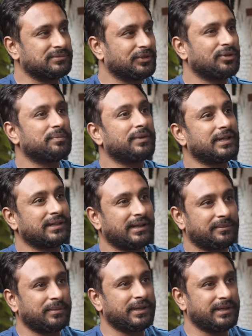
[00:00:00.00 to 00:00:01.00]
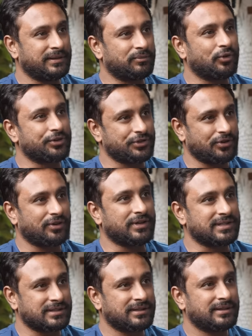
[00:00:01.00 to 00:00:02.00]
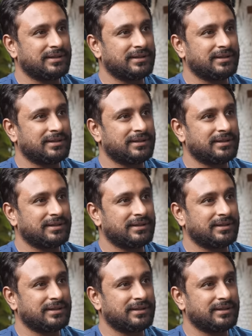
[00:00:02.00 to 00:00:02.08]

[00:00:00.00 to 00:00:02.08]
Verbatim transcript: you know, play that many more shots